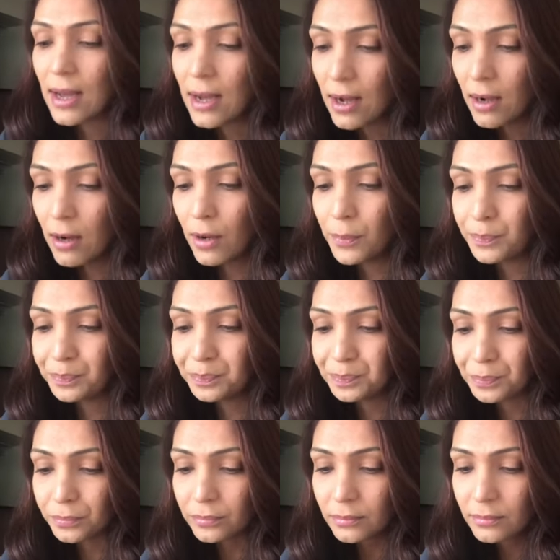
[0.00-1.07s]

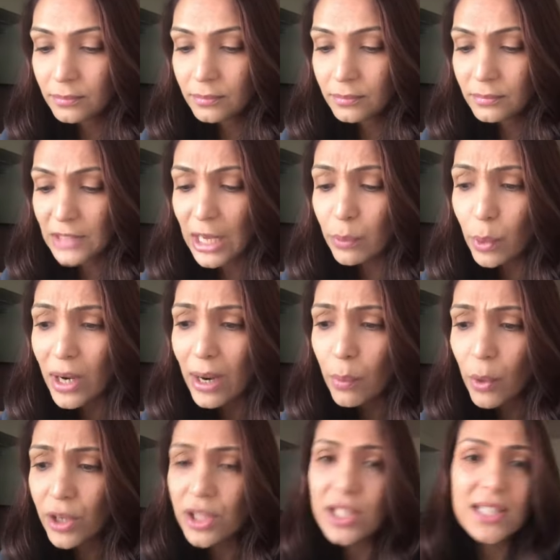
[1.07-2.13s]
And what I
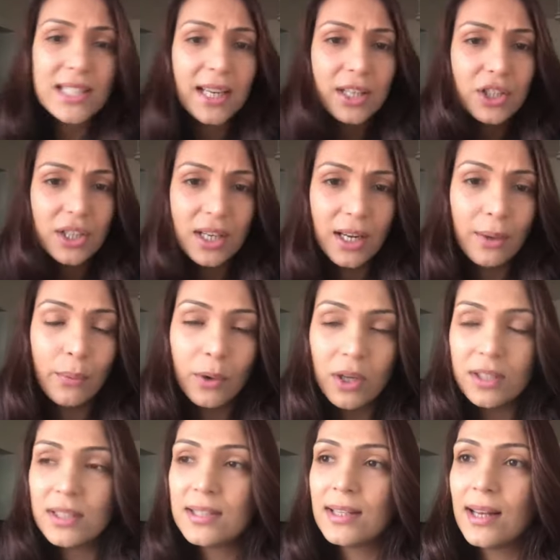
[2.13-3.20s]
wanted to say today
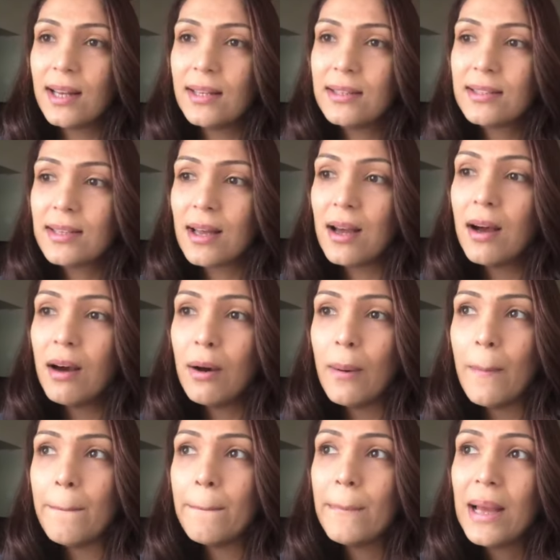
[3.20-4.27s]
was that
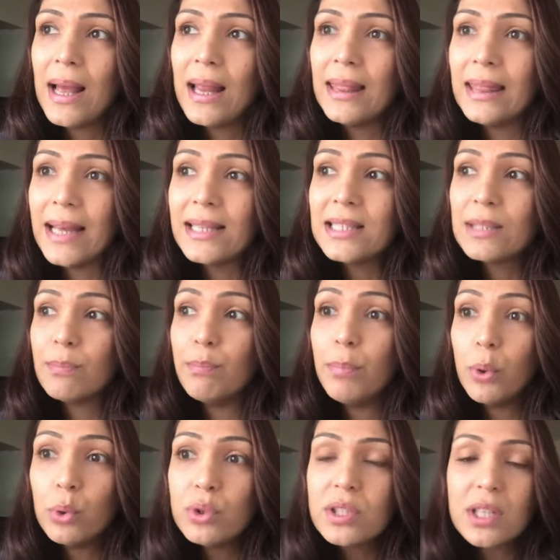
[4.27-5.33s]
let's
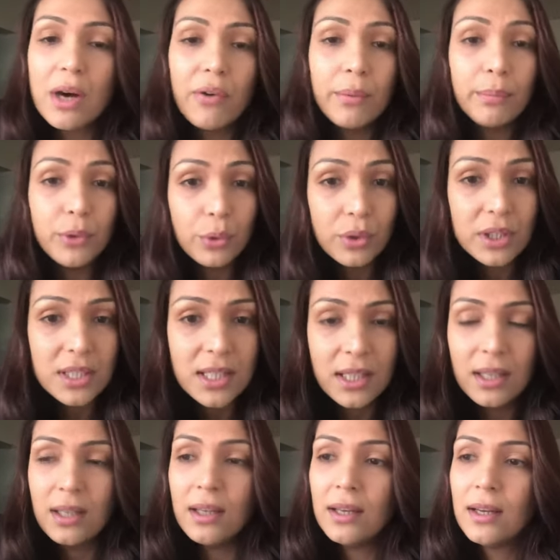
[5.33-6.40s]
boost our
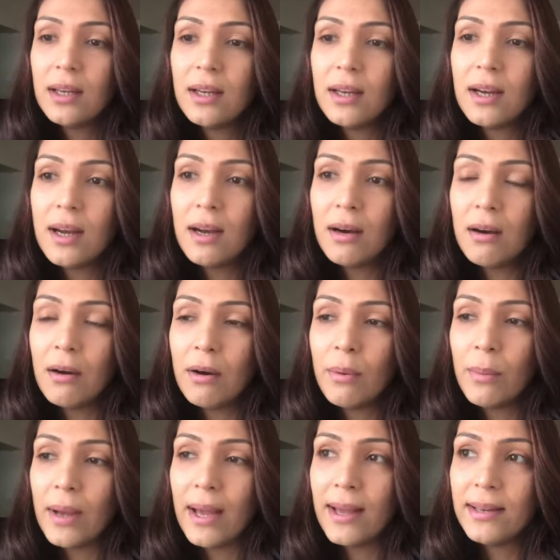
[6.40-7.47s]
immunity.
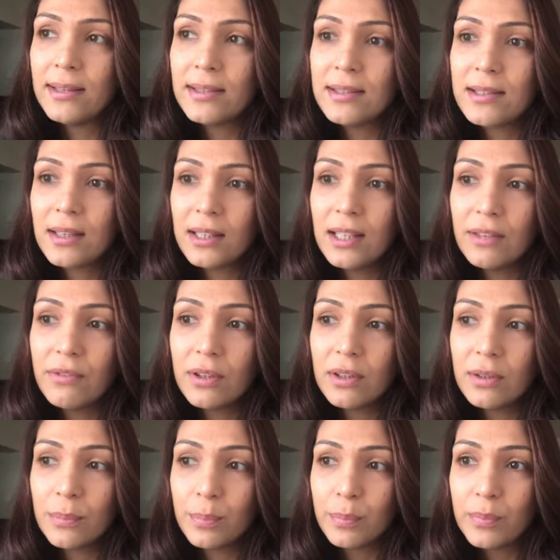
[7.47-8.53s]
And give
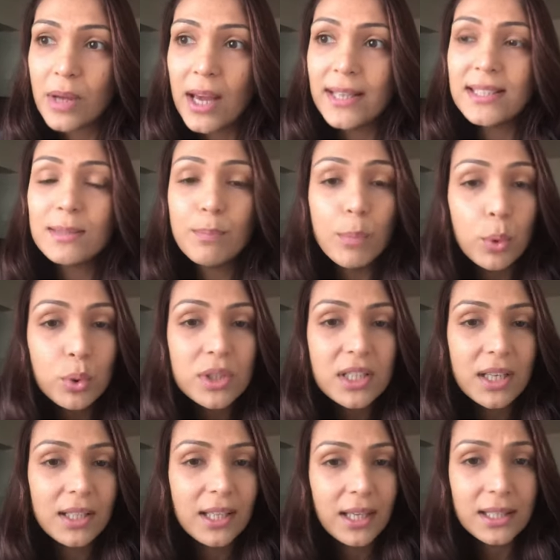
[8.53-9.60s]
a nice boost
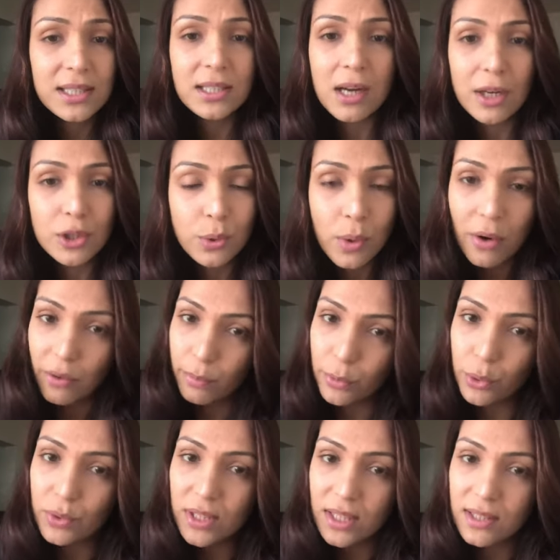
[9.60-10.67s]
and kickstart to our
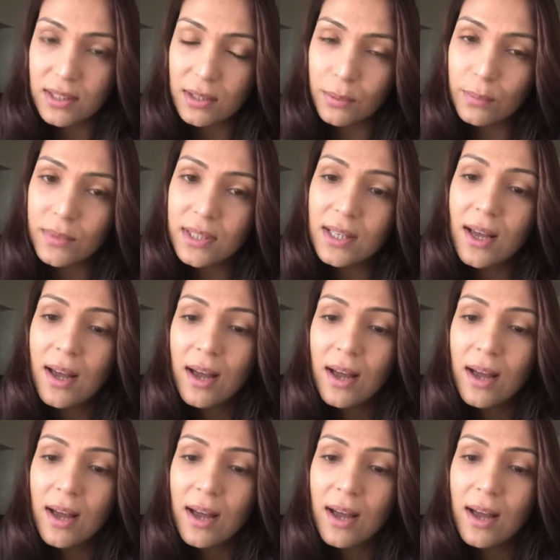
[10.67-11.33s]
immune systems,